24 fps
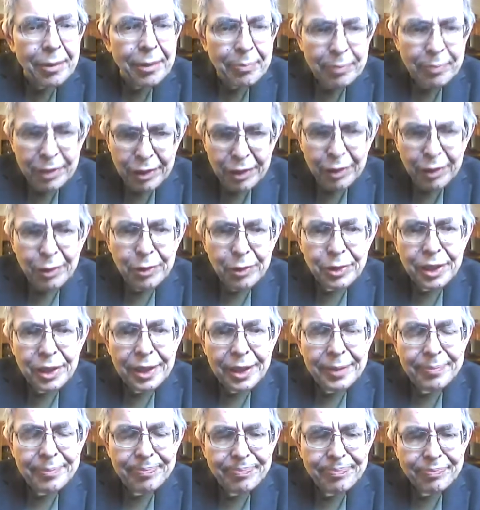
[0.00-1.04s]
been
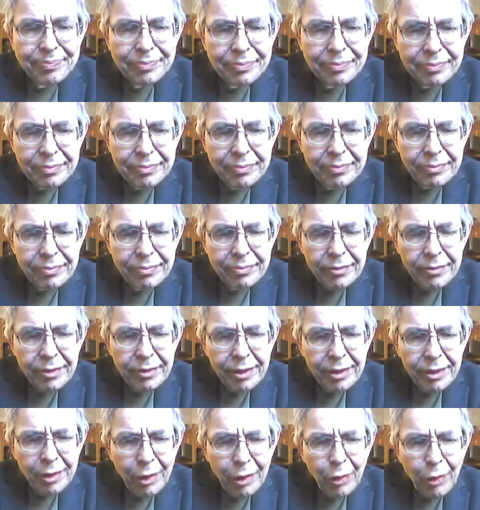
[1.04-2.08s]
using
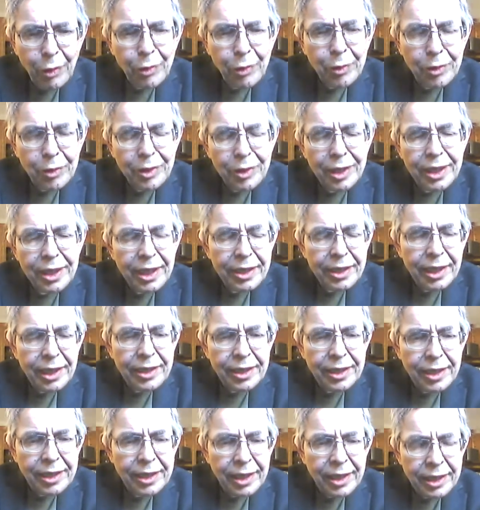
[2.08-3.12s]
local
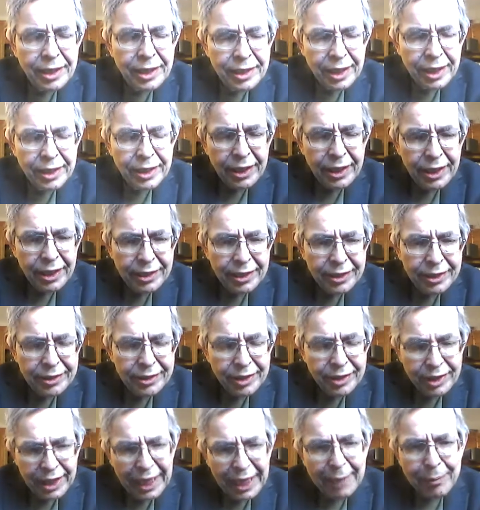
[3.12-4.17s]

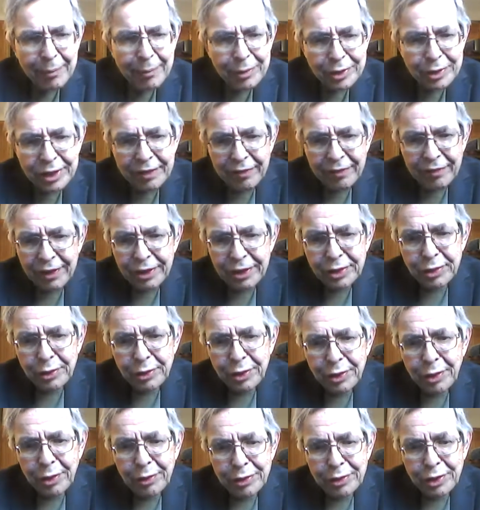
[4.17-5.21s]
cable TV
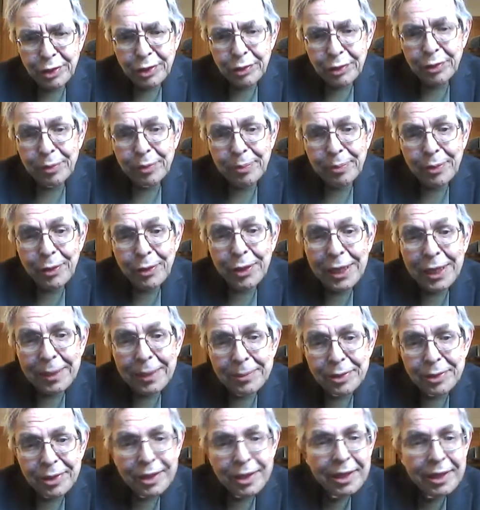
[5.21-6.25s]
studio to do the
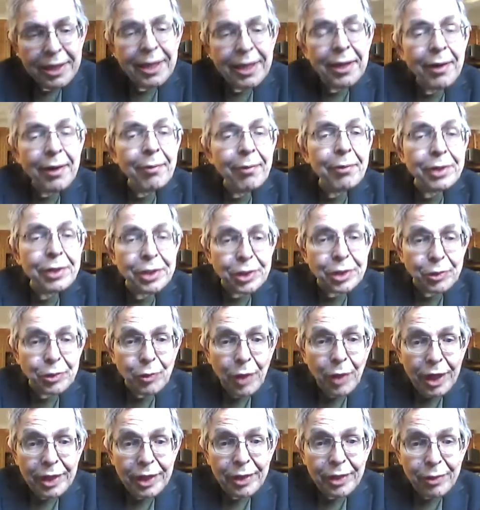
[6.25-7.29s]
programs, which is
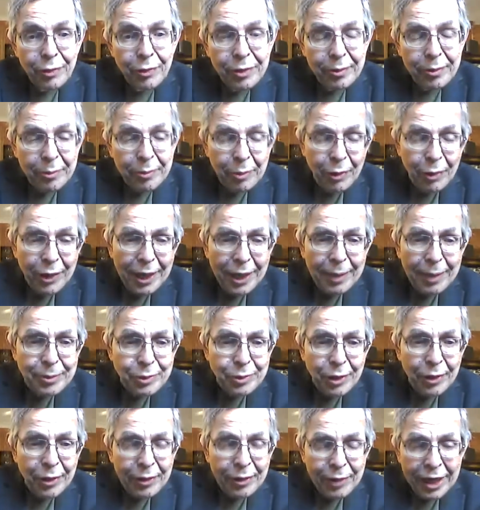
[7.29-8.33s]
why the programs
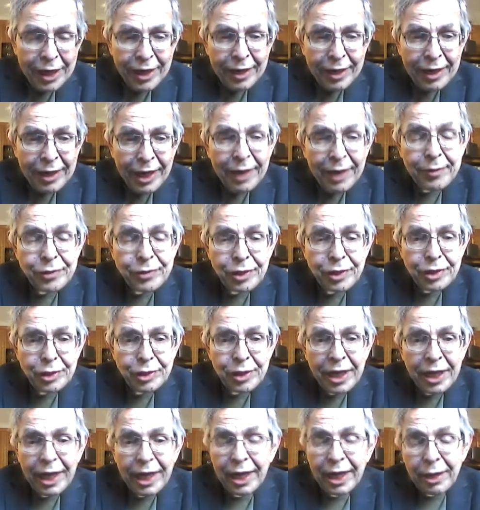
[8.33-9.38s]
are of such
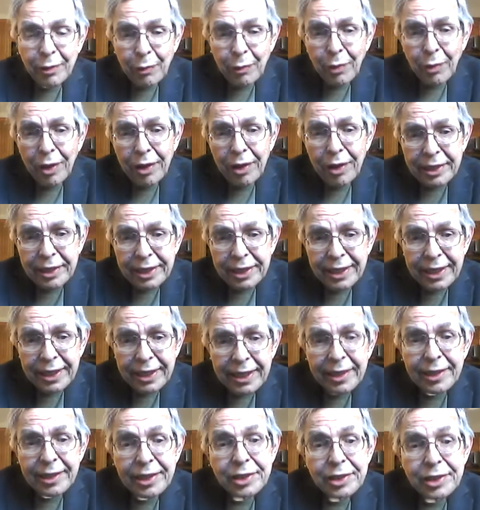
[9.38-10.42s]
high quality,
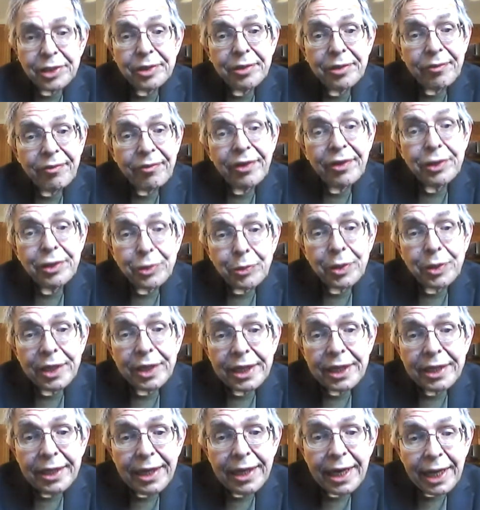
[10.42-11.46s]
at least
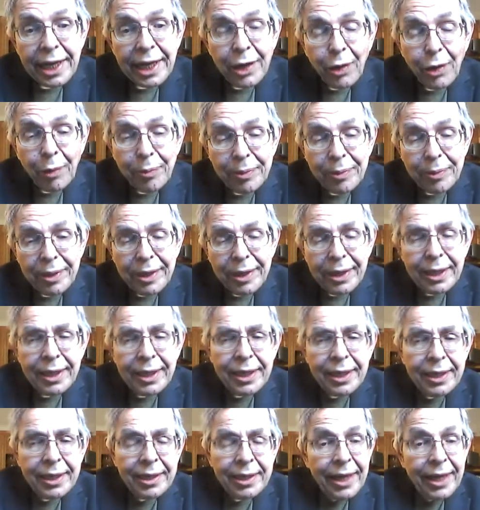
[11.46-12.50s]
visually, I hope.
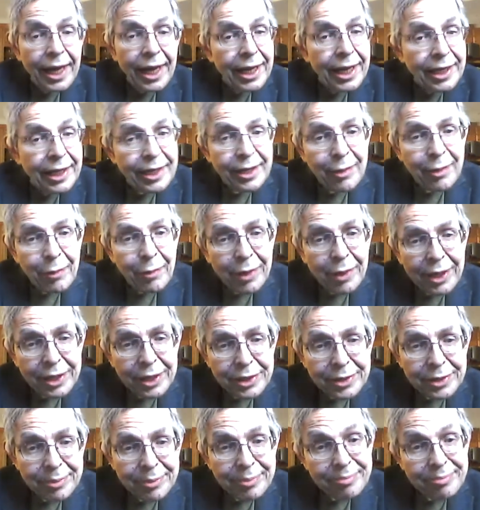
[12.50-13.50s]
Editing wise,